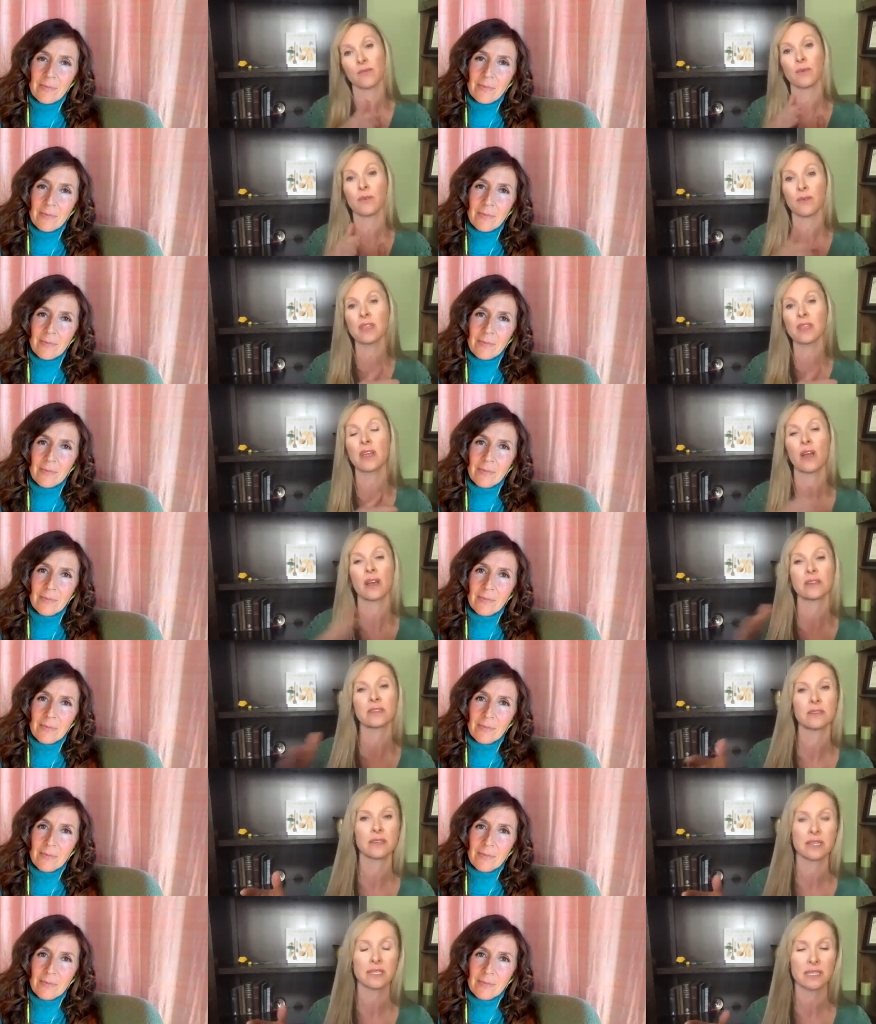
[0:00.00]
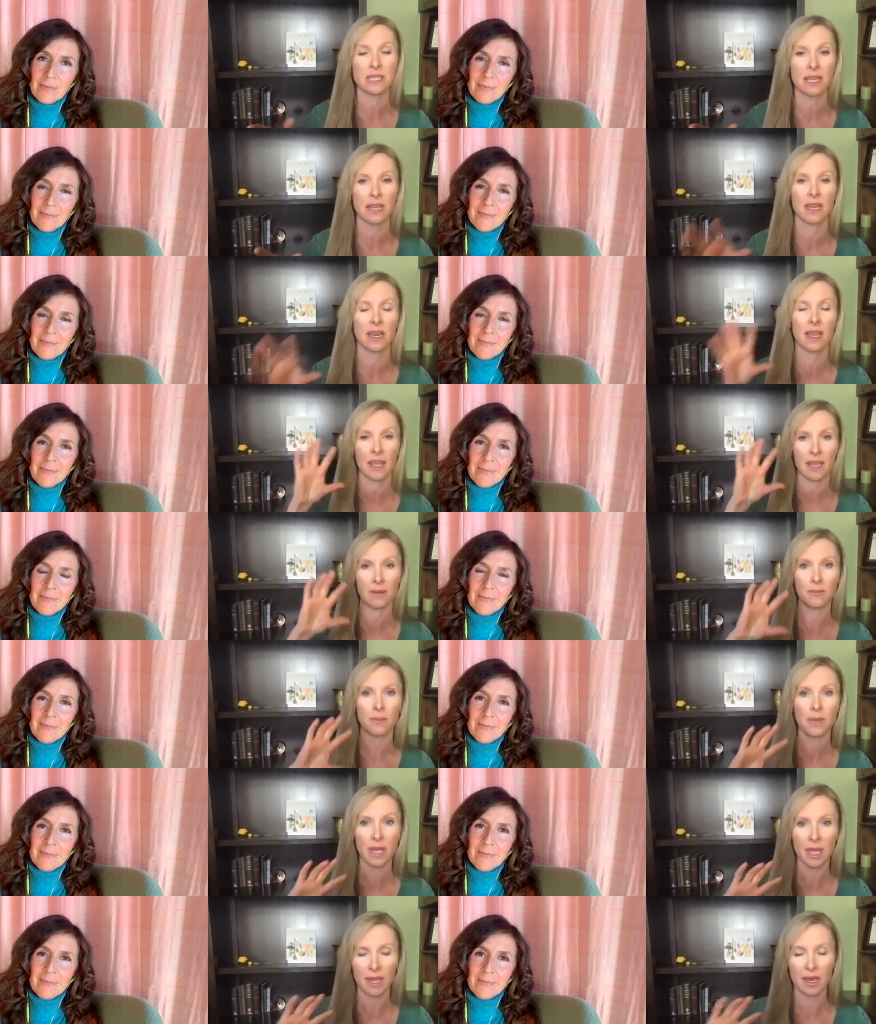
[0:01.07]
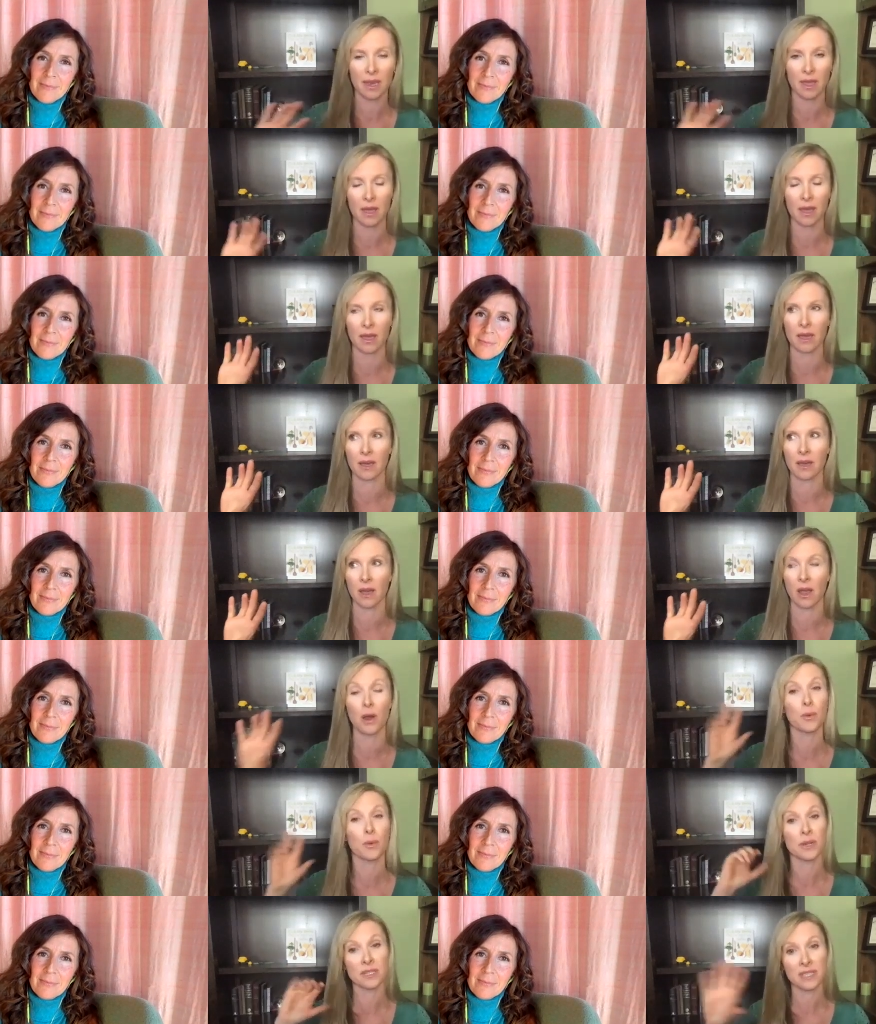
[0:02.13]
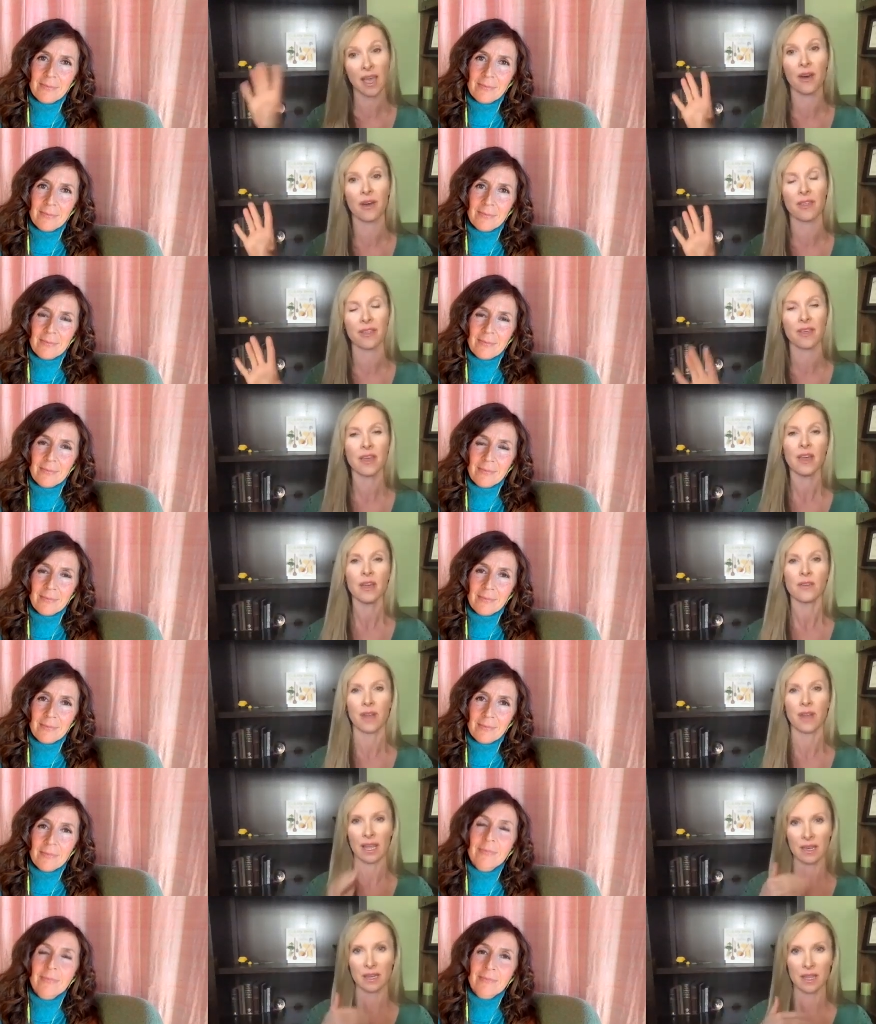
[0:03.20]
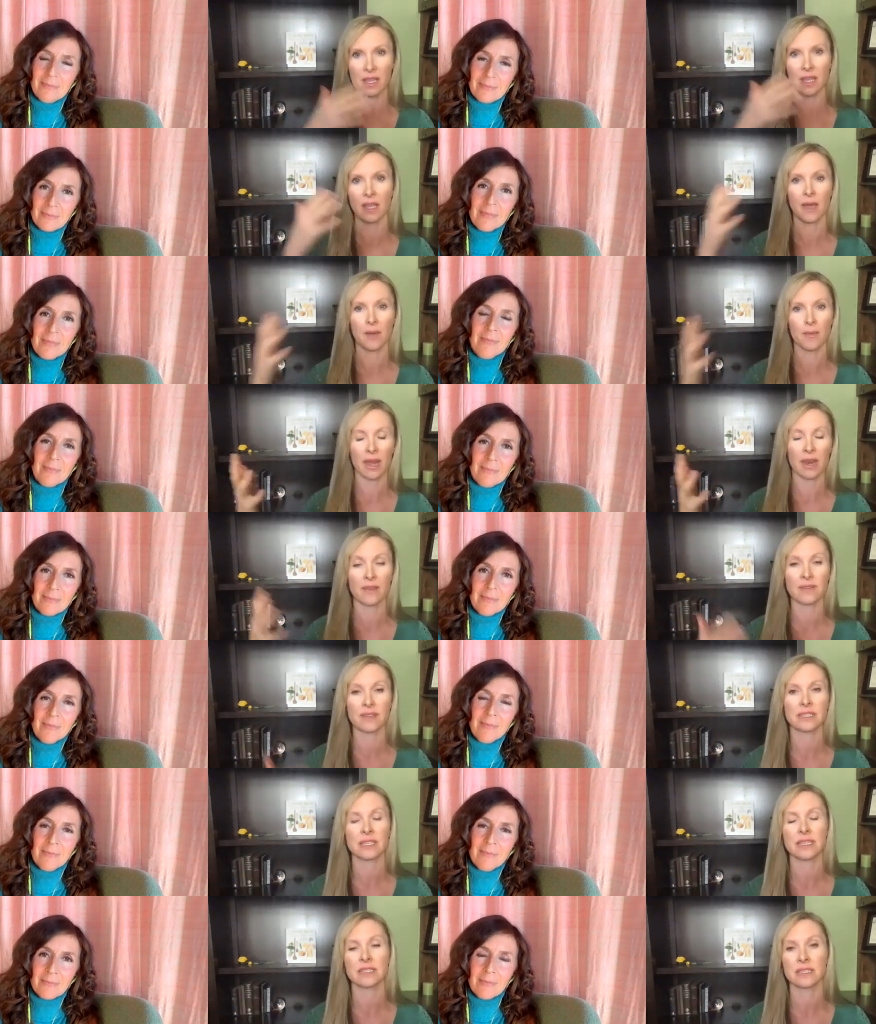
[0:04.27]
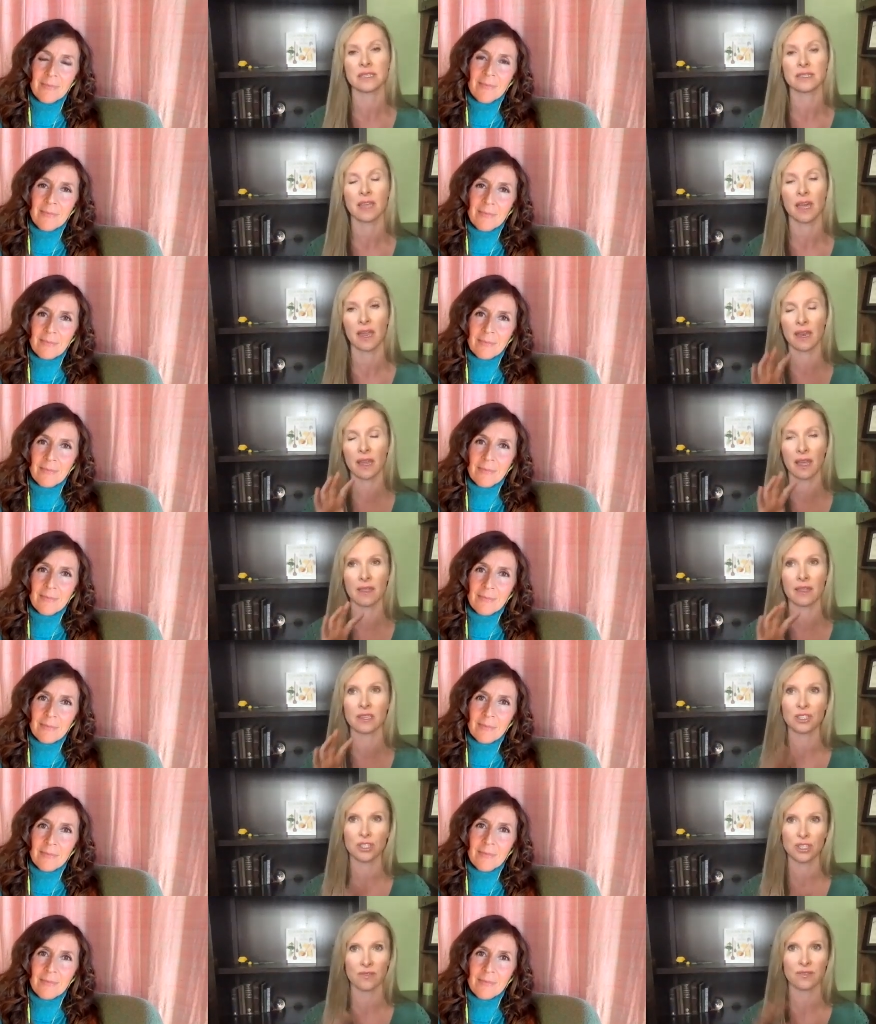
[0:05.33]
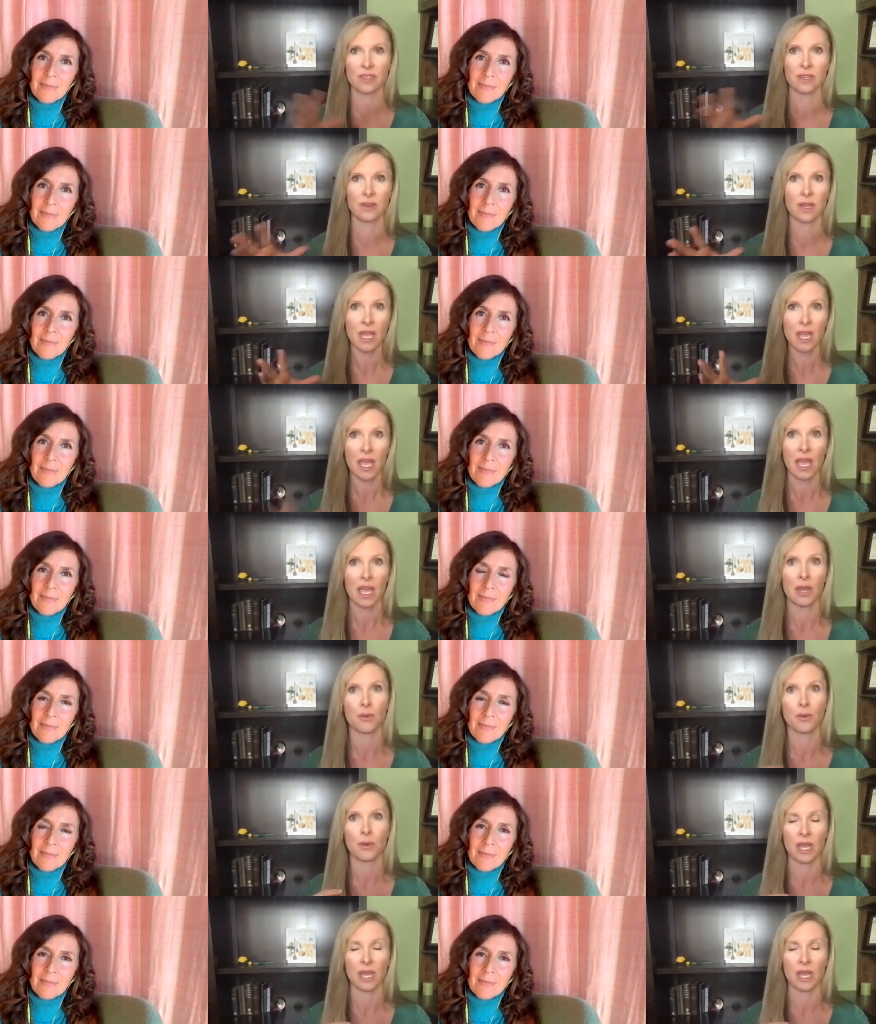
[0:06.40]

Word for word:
Speaker 1: We really are starting to see it in in uh, our world's health right the amount of diseases that and the shift and and